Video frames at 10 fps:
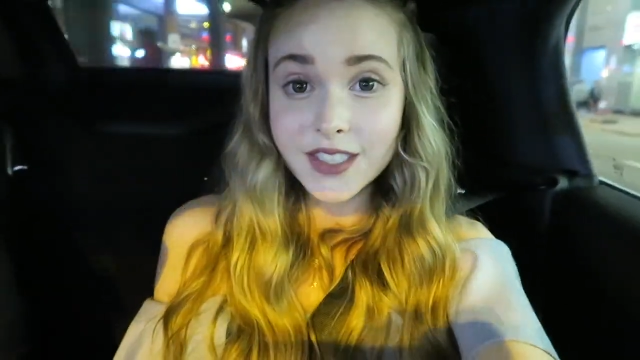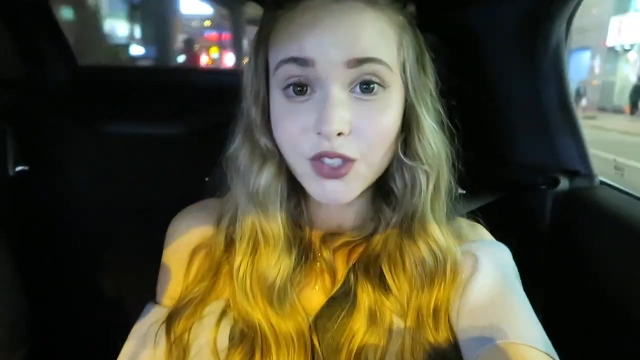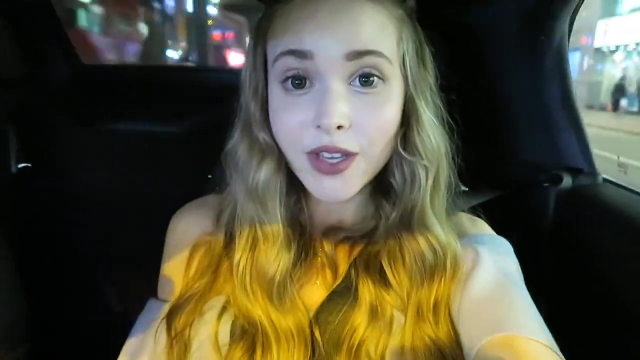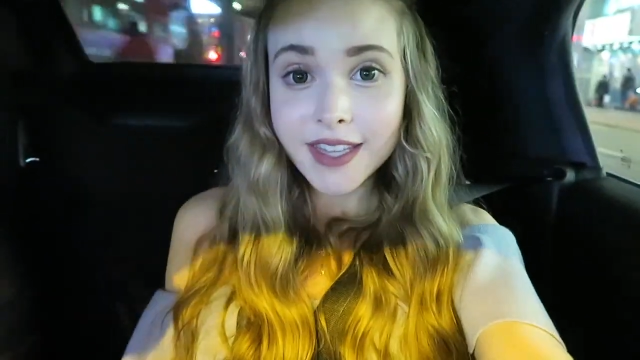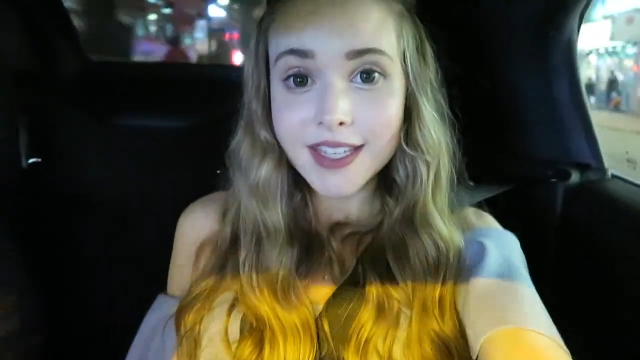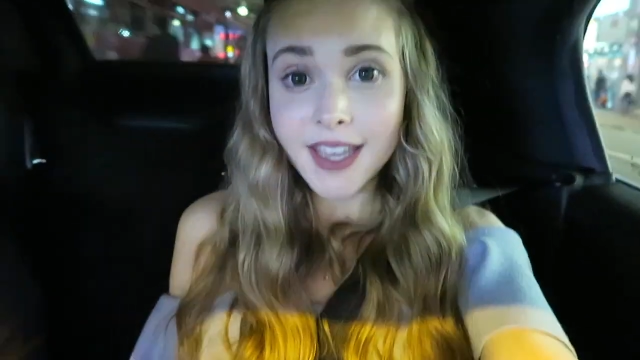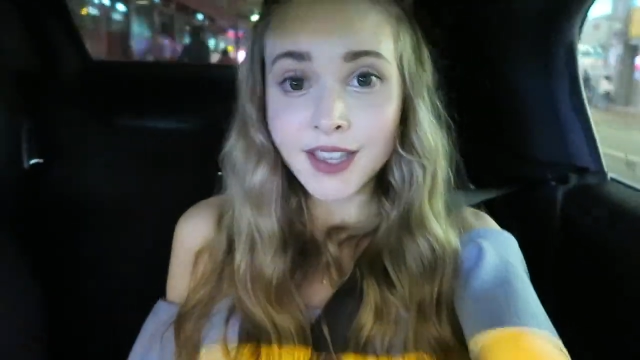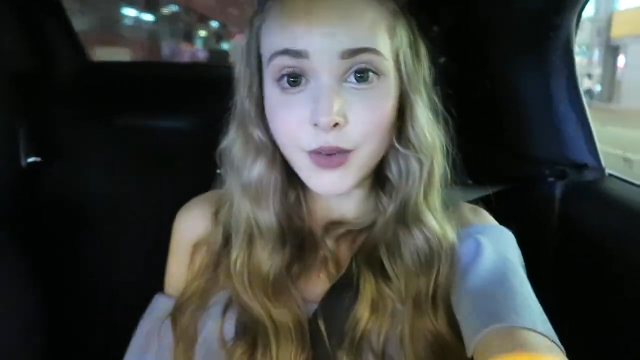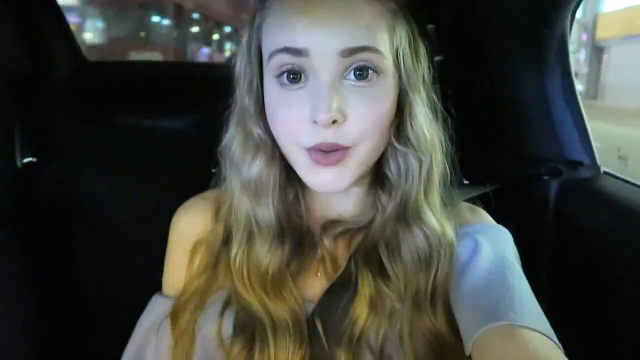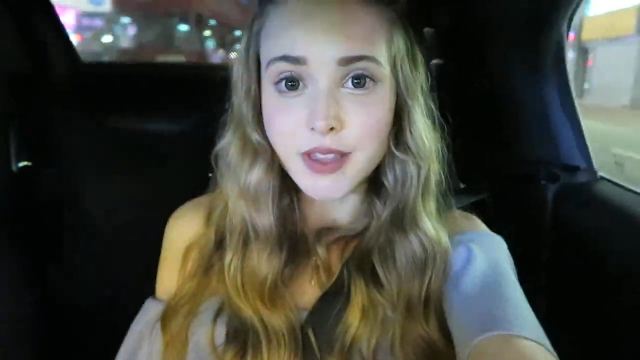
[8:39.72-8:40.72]
enjoy the
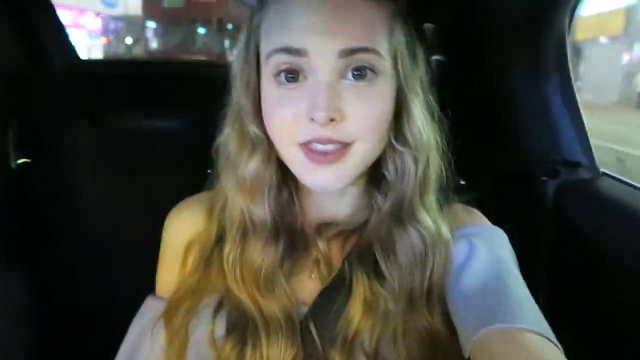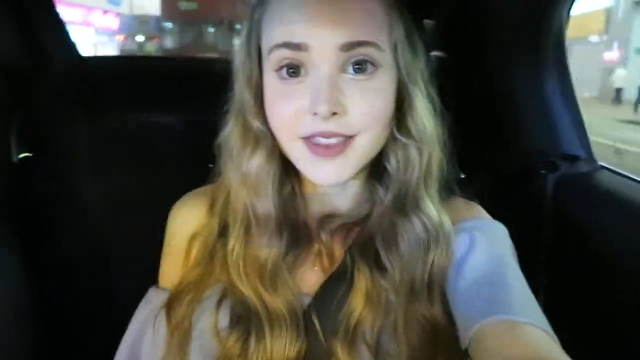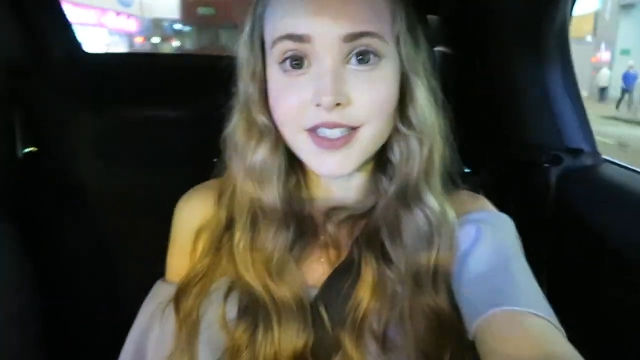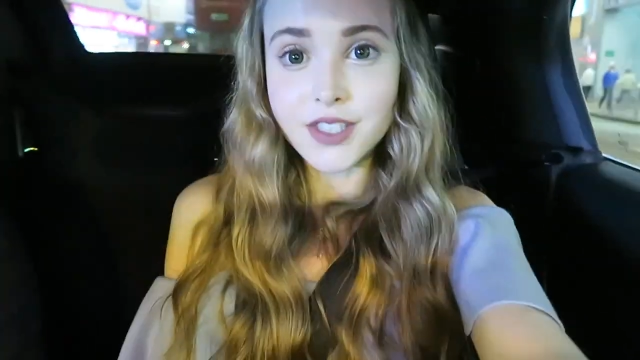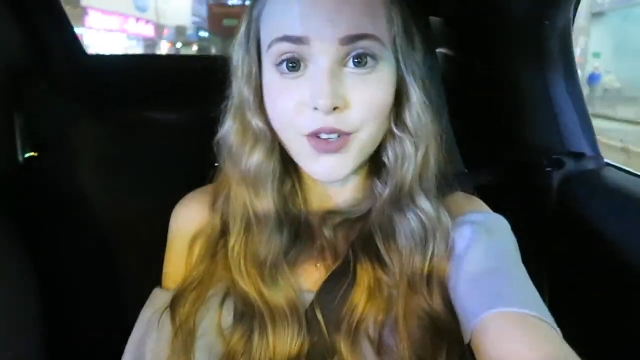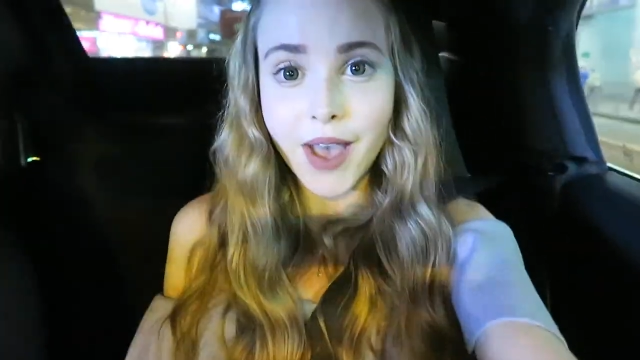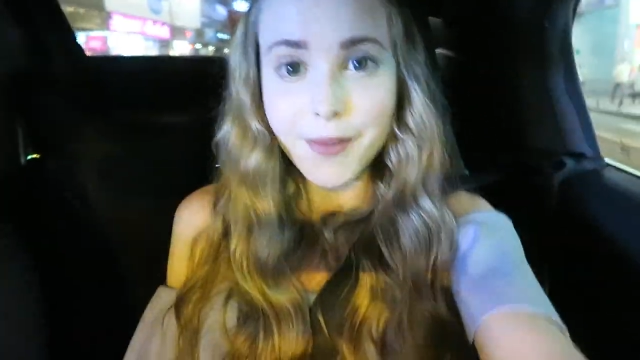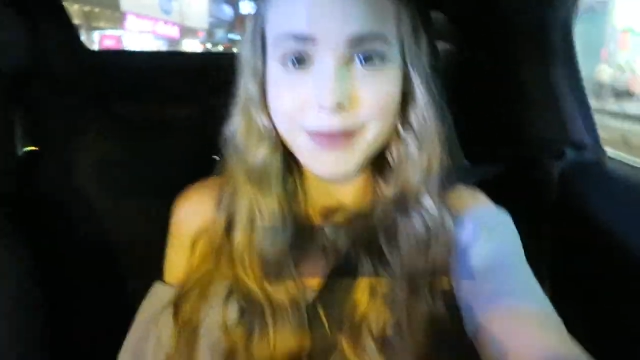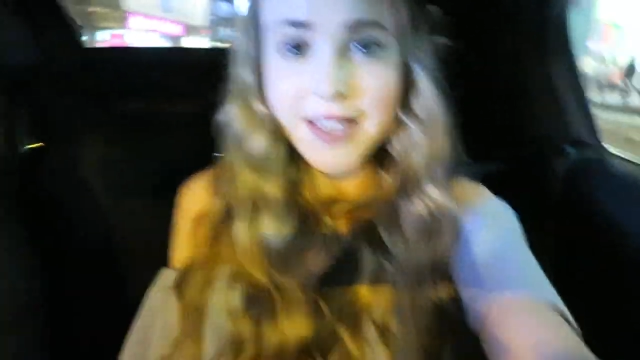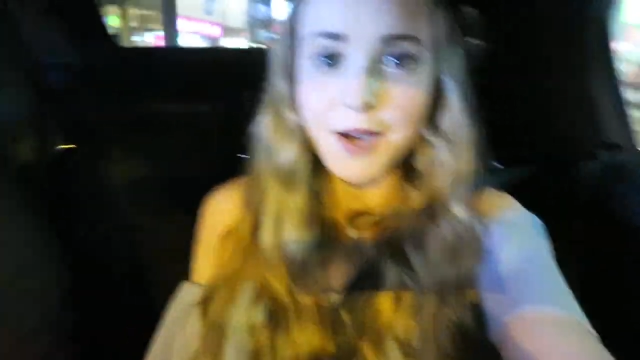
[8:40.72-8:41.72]
night with the new
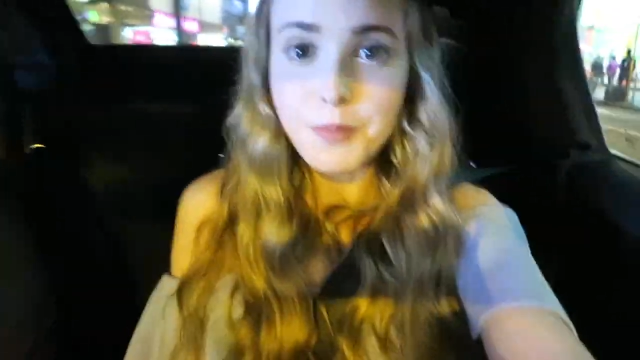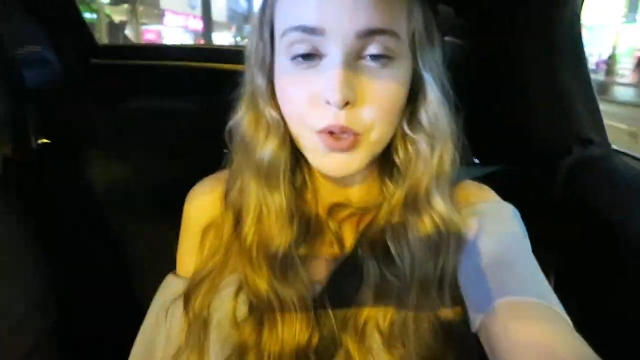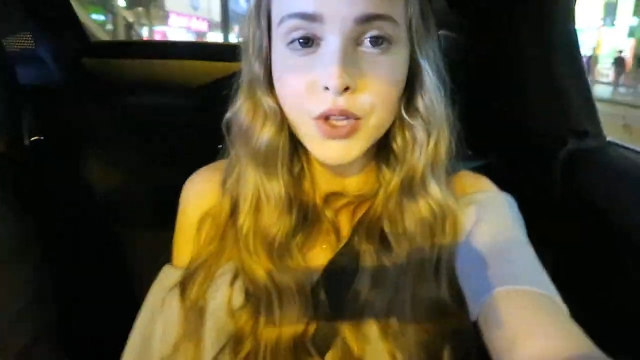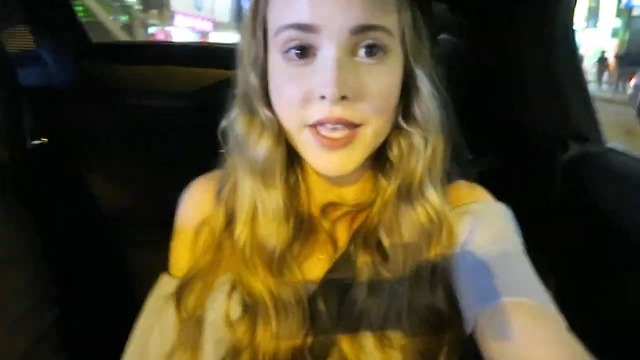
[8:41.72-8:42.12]
happy couple,